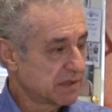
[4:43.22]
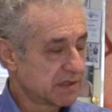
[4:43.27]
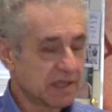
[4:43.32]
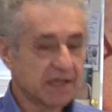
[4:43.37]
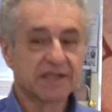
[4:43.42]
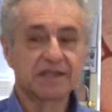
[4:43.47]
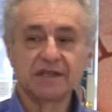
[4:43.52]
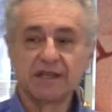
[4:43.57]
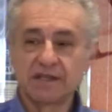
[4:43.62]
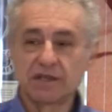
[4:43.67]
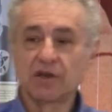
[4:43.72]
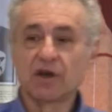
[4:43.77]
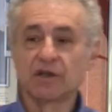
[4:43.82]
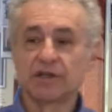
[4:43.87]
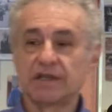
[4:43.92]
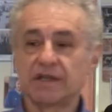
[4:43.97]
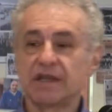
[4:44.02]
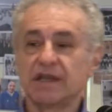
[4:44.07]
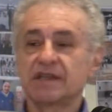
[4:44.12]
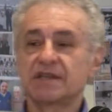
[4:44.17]
He
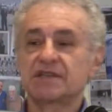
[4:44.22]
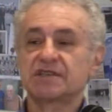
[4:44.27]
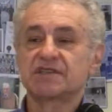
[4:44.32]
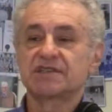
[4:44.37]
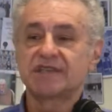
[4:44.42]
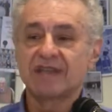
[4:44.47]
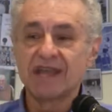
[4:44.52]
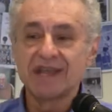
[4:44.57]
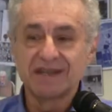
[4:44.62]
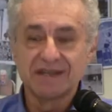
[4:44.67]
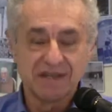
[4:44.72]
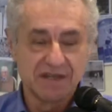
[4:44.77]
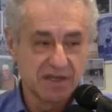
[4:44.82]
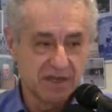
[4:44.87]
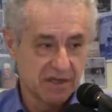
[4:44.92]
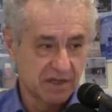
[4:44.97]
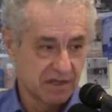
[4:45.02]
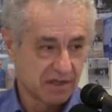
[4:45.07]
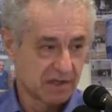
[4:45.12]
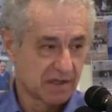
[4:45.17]
called it
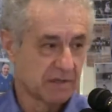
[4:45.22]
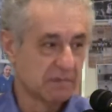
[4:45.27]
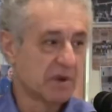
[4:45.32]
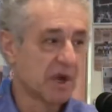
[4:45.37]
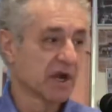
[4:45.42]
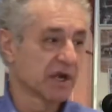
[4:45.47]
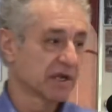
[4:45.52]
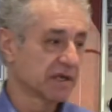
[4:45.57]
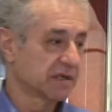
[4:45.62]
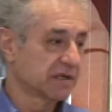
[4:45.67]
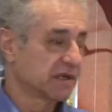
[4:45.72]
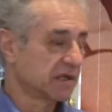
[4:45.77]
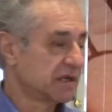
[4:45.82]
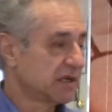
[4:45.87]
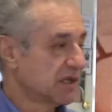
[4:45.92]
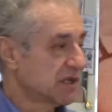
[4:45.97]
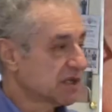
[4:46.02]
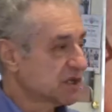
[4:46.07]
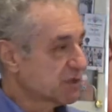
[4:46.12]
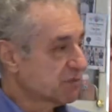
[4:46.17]
extend the market.
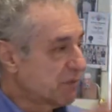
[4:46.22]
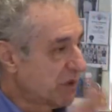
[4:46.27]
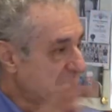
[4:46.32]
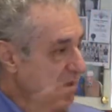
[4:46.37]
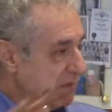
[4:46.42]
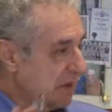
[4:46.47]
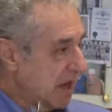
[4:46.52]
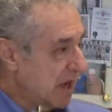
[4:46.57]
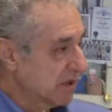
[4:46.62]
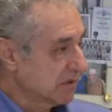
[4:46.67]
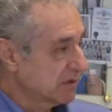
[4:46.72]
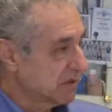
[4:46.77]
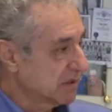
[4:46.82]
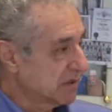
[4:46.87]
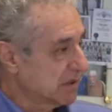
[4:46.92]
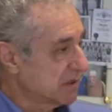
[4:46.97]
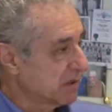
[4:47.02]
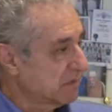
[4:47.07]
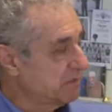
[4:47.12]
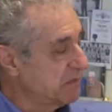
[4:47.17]
Spread them out,
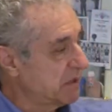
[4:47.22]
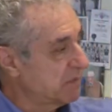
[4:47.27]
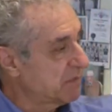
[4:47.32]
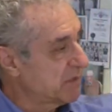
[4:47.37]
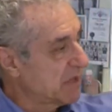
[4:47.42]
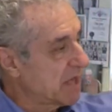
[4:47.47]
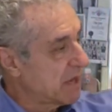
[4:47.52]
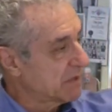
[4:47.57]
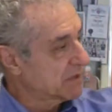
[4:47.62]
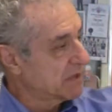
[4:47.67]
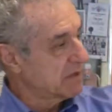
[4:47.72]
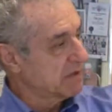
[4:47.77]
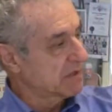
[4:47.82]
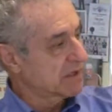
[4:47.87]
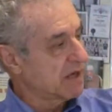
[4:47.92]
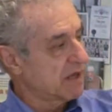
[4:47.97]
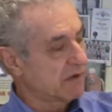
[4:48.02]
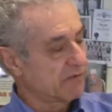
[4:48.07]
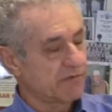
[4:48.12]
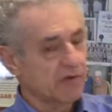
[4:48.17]
and the people out there in
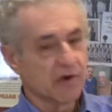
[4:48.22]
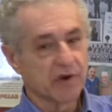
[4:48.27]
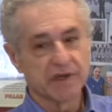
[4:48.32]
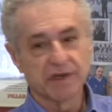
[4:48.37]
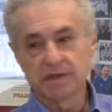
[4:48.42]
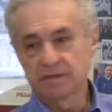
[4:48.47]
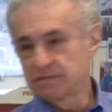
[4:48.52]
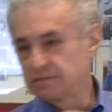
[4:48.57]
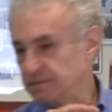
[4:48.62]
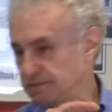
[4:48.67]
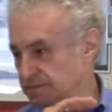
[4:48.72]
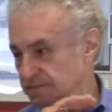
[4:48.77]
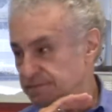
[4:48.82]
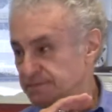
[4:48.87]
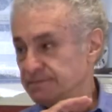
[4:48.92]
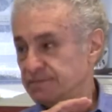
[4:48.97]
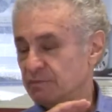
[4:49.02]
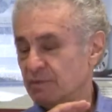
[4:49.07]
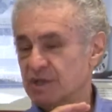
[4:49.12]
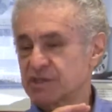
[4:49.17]
California,
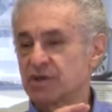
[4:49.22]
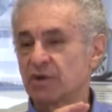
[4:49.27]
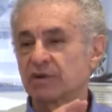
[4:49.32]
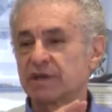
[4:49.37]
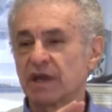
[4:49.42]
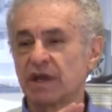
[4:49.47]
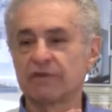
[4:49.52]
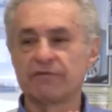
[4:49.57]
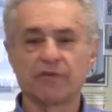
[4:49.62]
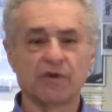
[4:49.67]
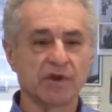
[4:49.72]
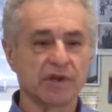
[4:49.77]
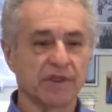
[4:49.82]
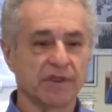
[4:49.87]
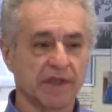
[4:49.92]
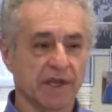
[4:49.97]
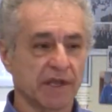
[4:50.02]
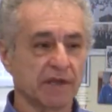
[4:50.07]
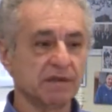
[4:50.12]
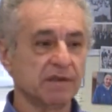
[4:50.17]
was no California
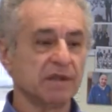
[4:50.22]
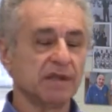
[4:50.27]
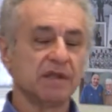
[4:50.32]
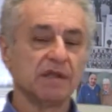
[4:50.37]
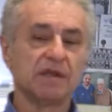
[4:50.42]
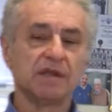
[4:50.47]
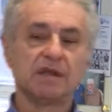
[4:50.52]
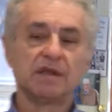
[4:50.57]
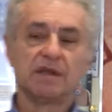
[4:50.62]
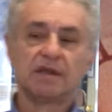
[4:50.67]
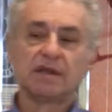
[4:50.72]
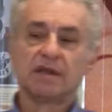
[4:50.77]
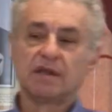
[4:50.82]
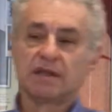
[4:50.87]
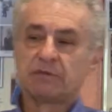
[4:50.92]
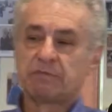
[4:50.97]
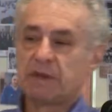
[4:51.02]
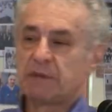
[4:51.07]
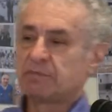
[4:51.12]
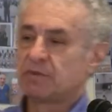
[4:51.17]
then, and
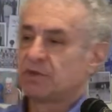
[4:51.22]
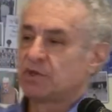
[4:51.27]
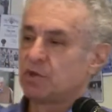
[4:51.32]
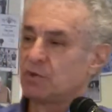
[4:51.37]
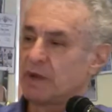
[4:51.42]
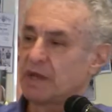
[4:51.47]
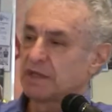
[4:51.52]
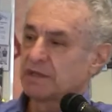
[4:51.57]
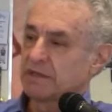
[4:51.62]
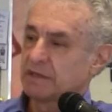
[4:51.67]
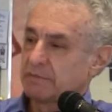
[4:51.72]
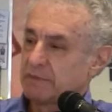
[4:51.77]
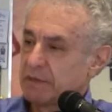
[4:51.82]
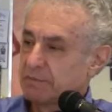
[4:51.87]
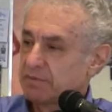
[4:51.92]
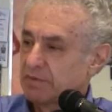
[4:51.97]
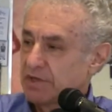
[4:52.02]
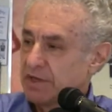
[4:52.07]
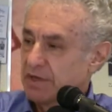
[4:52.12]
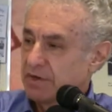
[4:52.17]
the people in New England, the
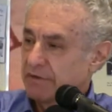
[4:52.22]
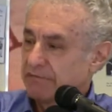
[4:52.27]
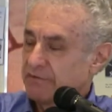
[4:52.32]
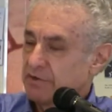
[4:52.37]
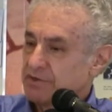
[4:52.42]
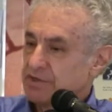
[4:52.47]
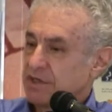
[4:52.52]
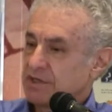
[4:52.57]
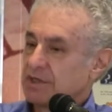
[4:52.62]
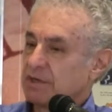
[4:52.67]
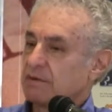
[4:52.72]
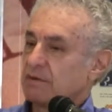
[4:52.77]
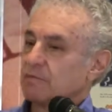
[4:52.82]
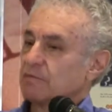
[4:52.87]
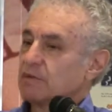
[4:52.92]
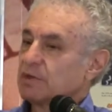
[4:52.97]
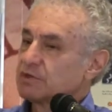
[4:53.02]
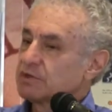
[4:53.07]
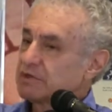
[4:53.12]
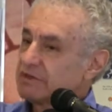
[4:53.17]
people here in Virginia,
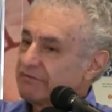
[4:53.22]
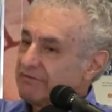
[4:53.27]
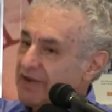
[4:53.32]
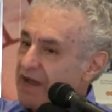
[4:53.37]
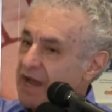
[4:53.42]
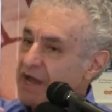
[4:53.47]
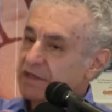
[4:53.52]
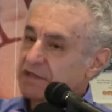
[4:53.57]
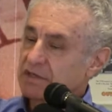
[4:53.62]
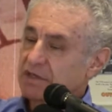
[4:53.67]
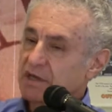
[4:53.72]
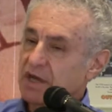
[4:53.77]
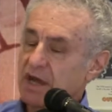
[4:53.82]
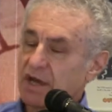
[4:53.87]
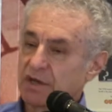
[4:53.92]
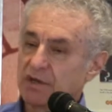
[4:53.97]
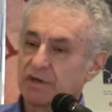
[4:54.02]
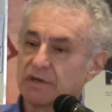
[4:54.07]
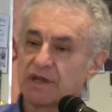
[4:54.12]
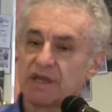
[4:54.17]
will divide and
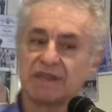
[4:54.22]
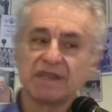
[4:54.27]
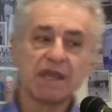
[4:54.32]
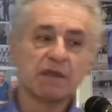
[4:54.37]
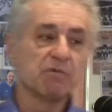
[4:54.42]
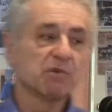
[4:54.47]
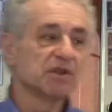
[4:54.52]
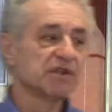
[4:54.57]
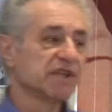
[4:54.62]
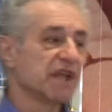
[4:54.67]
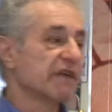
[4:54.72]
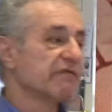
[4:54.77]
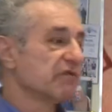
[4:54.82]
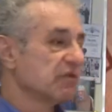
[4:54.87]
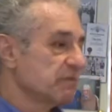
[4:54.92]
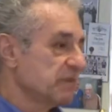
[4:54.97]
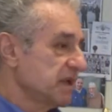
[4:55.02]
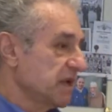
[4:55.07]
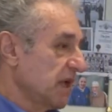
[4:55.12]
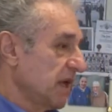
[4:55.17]
conquer, and they will
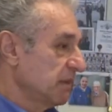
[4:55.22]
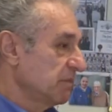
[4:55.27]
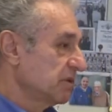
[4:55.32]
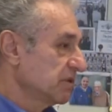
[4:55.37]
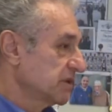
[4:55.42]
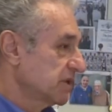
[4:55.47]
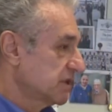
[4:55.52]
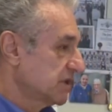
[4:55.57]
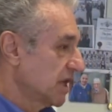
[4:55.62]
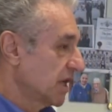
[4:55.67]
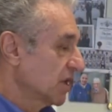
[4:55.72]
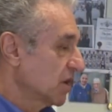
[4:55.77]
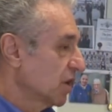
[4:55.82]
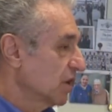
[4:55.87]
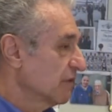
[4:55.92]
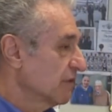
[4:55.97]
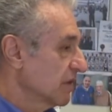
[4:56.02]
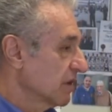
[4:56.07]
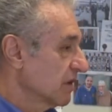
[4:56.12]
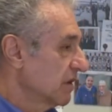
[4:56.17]
never be able to take
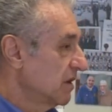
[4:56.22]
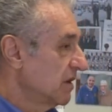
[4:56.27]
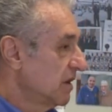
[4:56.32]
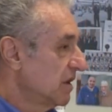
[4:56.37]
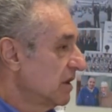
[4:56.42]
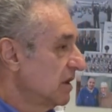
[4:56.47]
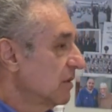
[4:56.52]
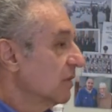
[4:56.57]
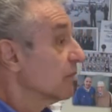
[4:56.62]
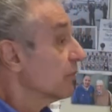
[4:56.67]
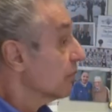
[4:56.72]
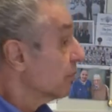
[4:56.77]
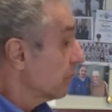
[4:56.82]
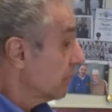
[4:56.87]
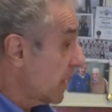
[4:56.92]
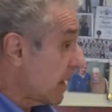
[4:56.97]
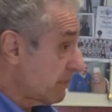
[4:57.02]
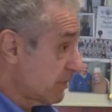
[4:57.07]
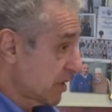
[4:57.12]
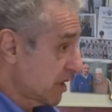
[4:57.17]
over
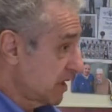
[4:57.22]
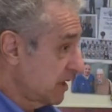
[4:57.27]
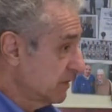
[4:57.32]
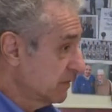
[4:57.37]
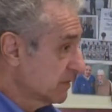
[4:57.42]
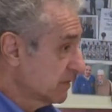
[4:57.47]
property.